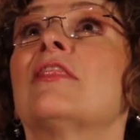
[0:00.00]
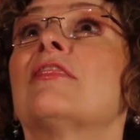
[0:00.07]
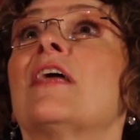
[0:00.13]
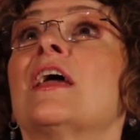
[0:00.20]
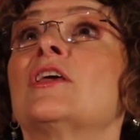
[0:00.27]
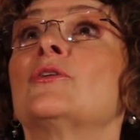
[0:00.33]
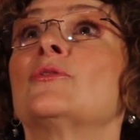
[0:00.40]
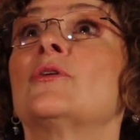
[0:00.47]

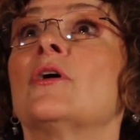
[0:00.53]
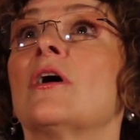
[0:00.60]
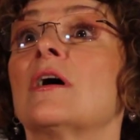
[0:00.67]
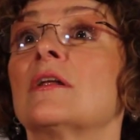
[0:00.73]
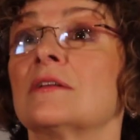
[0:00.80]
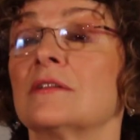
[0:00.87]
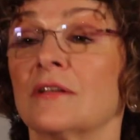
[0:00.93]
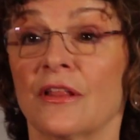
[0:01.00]
Thank you,
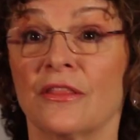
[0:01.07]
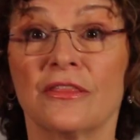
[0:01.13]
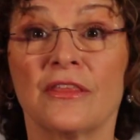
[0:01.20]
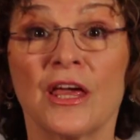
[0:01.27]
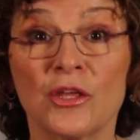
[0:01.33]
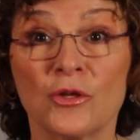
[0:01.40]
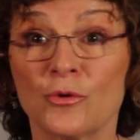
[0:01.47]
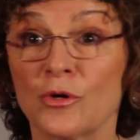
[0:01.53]
God.
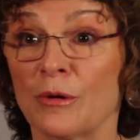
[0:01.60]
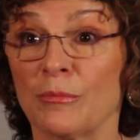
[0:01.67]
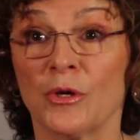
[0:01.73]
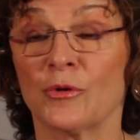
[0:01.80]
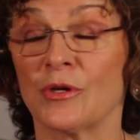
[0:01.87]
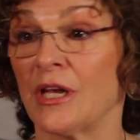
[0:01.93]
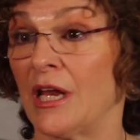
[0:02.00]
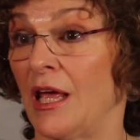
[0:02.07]
Thank you,
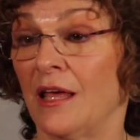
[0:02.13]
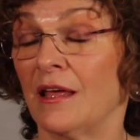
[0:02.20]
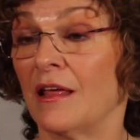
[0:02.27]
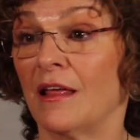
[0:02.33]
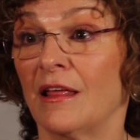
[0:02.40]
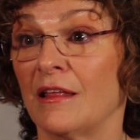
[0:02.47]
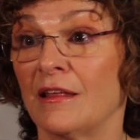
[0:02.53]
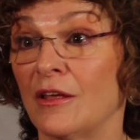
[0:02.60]
community.
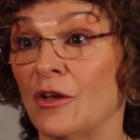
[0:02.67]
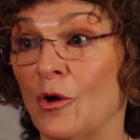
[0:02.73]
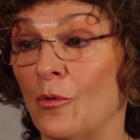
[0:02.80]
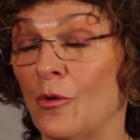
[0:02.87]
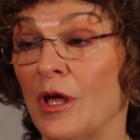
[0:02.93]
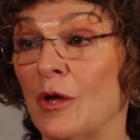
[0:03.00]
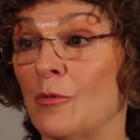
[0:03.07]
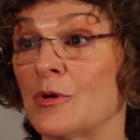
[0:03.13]
You
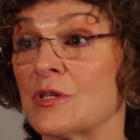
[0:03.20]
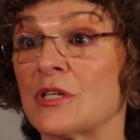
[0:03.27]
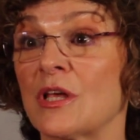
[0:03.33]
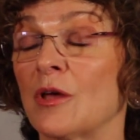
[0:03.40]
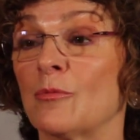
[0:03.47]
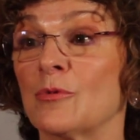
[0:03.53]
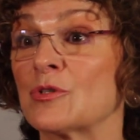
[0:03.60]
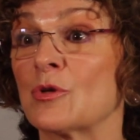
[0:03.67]
know, it
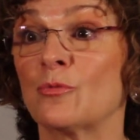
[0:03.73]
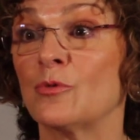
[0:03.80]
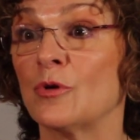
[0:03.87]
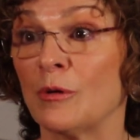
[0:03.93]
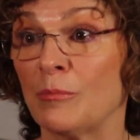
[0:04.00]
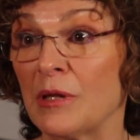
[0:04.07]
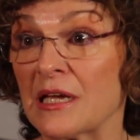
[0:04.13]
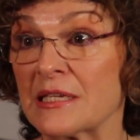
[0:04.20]
was a
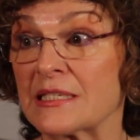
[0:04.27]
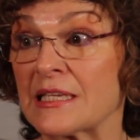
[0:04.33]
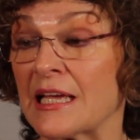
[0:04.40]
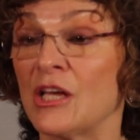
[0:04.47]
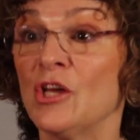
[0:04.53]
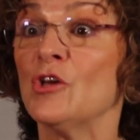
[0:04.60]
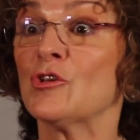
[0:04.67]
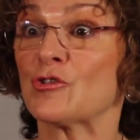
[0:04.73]
real
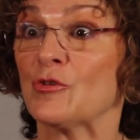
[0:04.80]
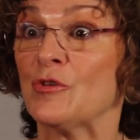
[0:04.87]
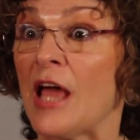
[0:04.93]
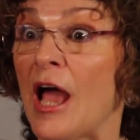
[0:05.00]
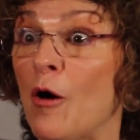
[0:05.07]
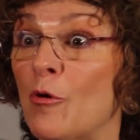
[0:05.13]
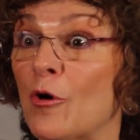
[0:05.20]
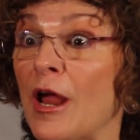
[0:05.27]
blessing. So
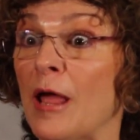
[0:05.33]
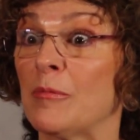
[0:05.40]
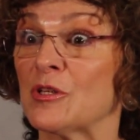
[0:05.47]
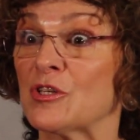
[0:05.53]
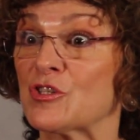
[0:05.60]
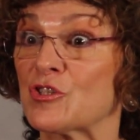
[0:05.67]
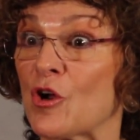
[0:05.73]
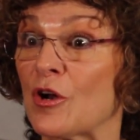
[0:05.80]
now we're able
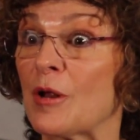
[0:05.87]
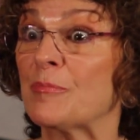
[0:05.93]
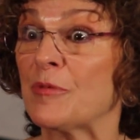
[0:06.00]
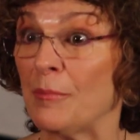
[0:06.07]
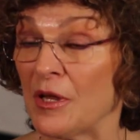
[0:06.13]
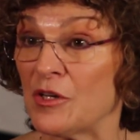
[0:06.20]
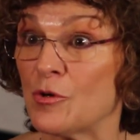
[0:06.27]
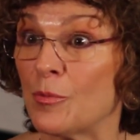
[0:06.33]
to start up
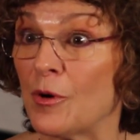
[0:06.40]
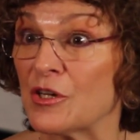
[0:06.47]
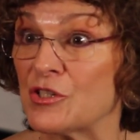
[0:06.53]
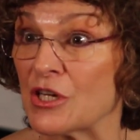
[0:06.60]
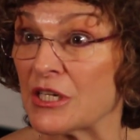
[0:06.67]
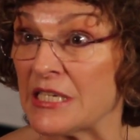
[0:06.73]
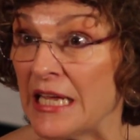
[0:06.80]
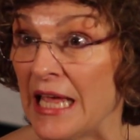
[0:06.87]
the Mentor
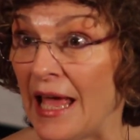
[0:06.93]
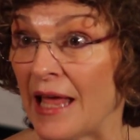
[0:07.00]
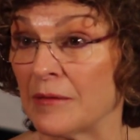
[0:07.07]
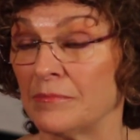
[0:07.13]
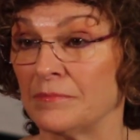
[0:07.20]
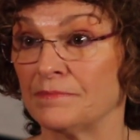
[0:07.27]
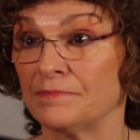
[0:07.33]
Project again.